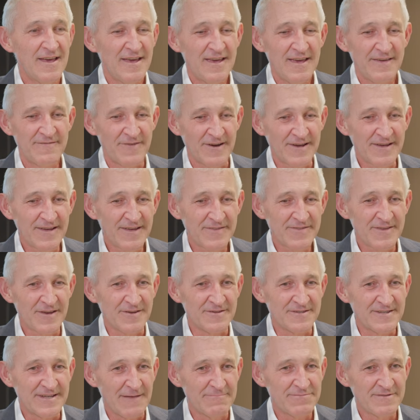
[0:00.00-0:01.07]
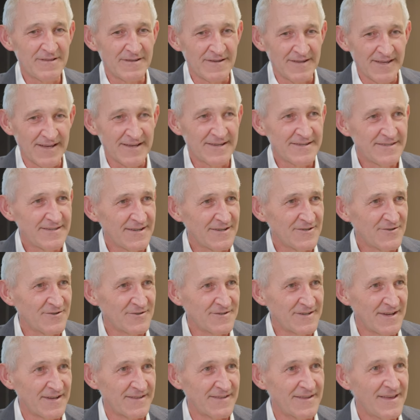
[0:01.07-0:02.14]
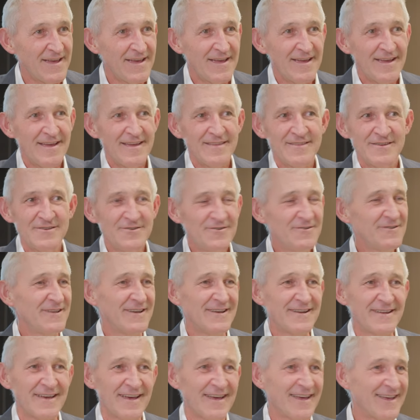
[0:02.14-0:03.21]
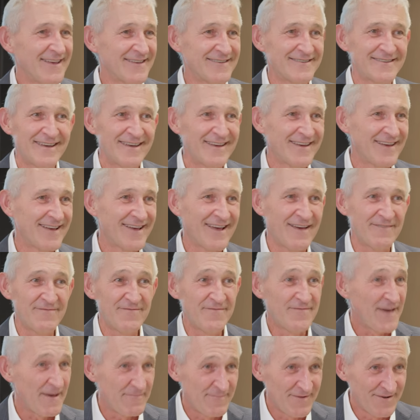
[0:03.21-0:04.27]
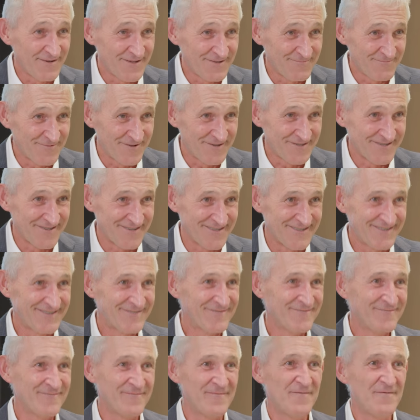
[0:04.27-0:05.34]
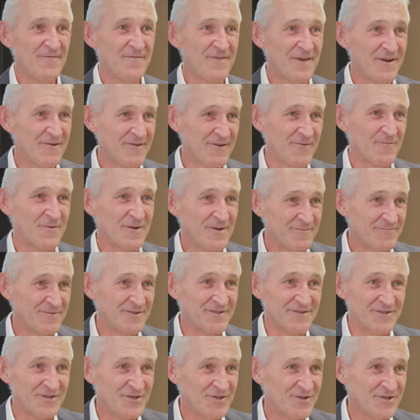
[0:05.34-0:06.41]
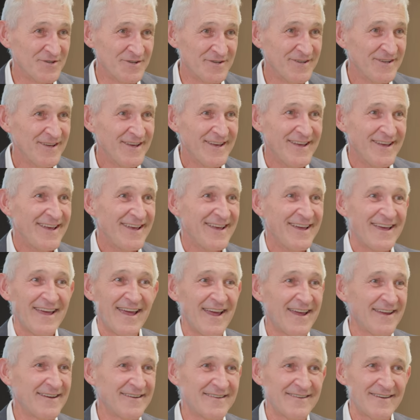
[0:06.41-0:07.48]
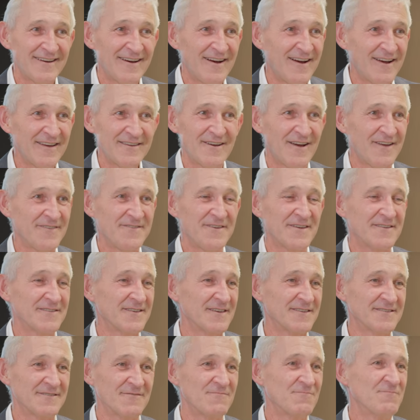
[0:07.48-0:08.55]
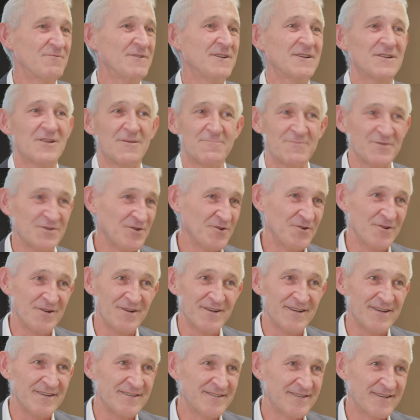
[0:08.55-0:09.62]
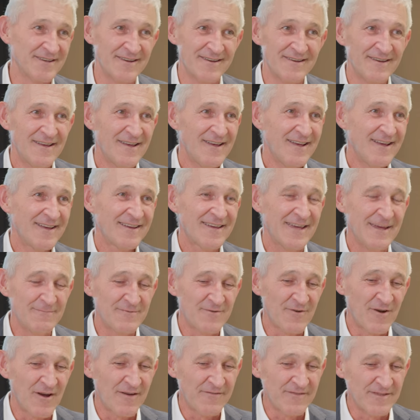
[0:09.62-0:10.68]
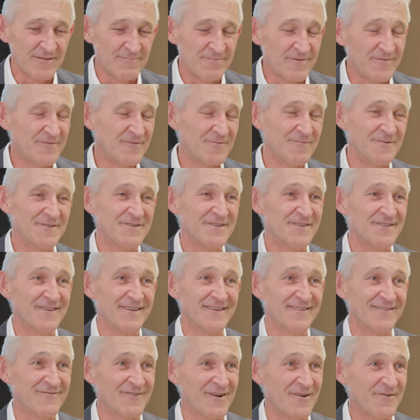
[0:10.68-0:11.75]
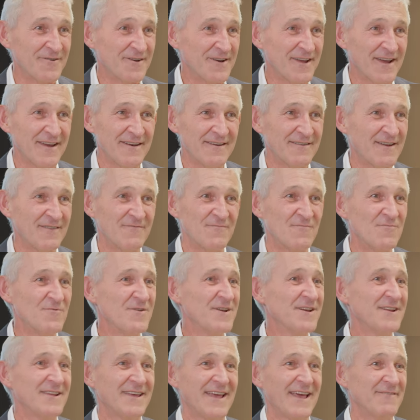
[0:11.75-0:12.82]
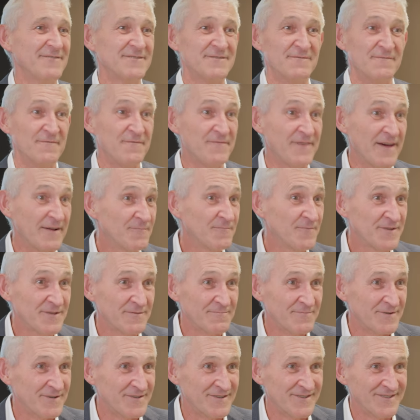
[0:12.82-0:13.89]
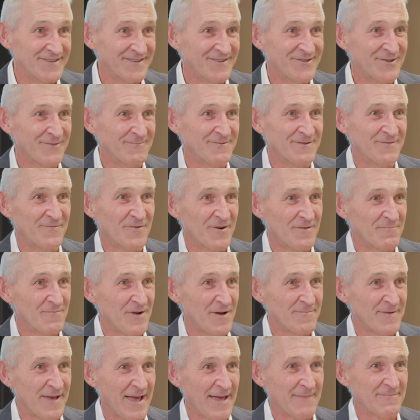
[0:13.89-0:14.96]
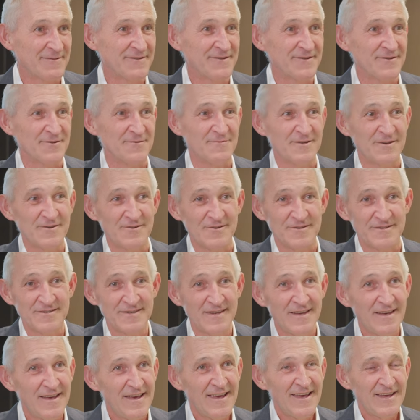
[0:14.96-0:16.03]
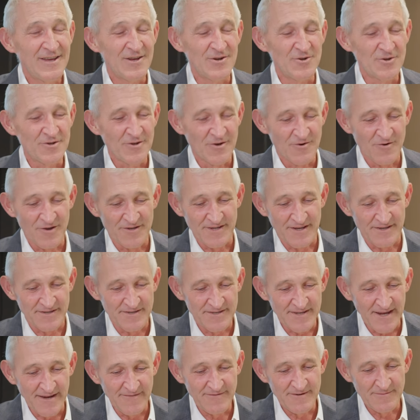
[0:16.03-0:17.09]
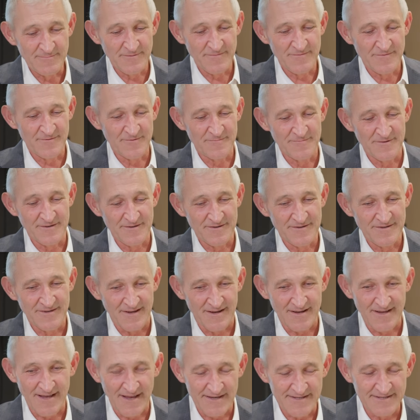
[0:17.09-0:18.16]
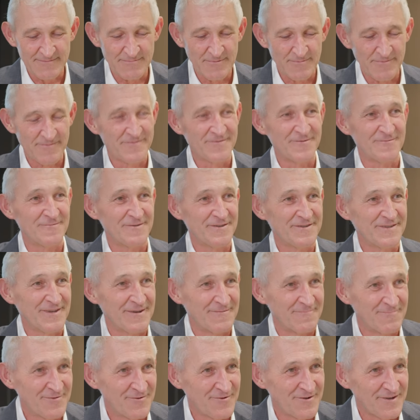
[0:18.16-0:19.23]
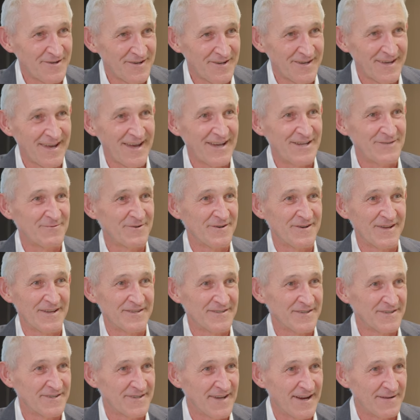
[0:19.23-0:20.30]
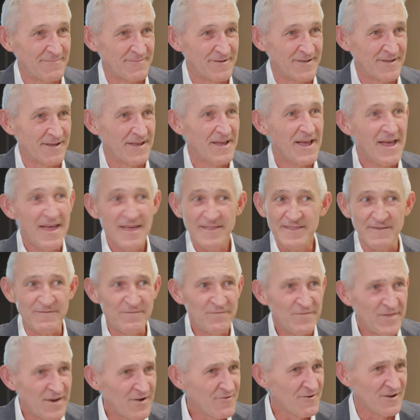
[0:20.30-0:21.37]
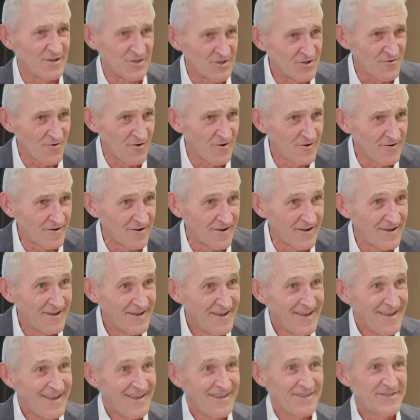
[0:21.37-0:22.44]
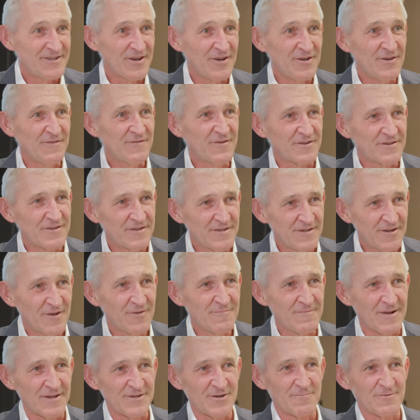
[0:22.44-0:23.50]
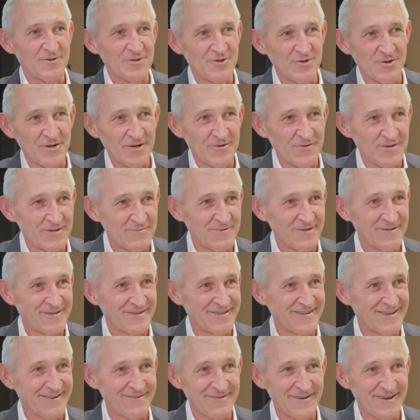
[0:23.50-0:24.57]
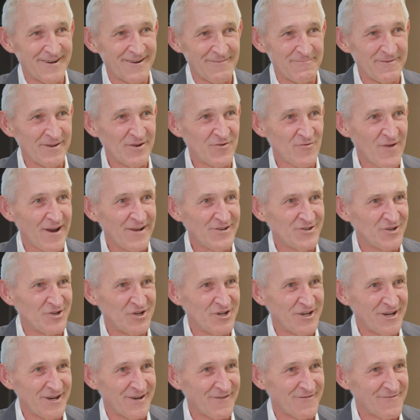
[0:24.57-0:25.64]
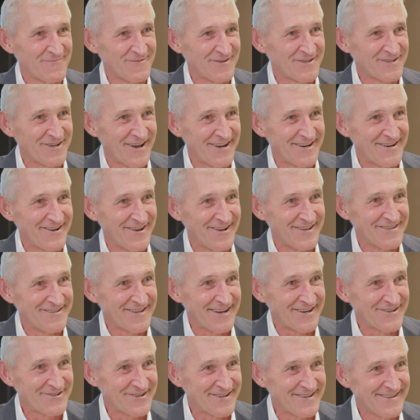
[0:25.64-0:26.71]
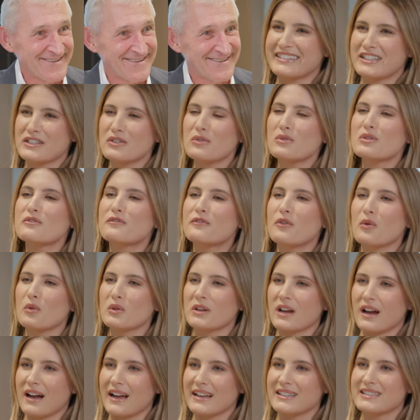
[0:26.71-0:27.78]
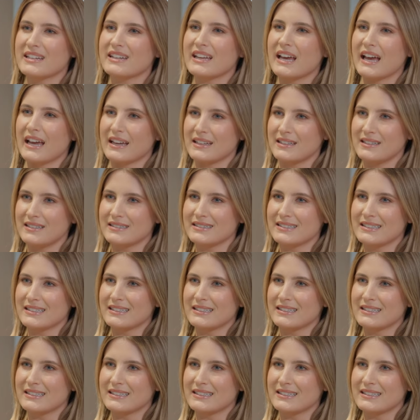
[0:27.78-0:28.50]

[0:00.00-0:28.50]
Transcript: If I can get those couple of legacy issues done, the new leader has a fabulous business, very well positioned, and I, I think there's a real opportunity to keep driving the performance and then grow it and, and really have some fun with the business in terms of what it might be able to do because you look across our safety performance, our customer performance, our employee engagement and our sustainability, they're very strong. So you've got so much opportunity with this business. It'll, it'll be great to cheer from the sidelines actually. You're the fall guy today.